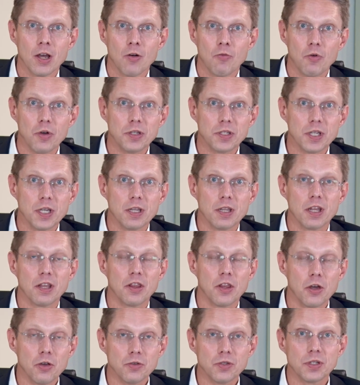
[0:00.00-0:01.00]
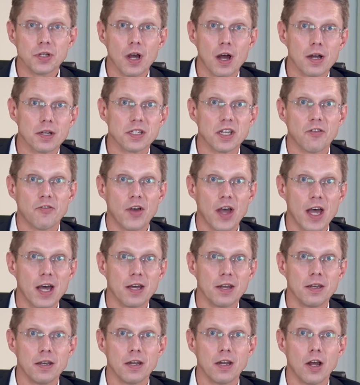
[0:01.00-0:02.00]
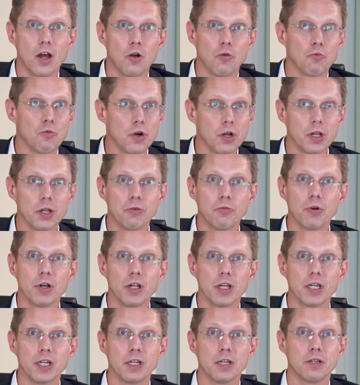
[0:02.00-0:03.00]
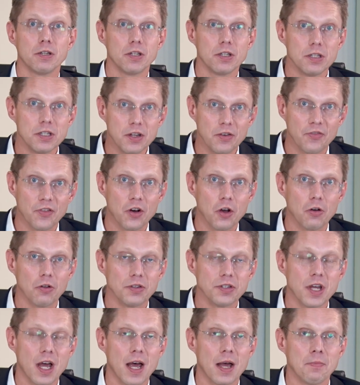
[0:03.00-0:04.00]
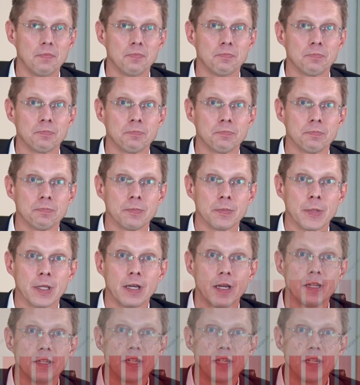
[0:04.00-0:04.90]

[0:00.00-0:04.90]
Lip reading: we see that those stocks have had a really, really difficult time. And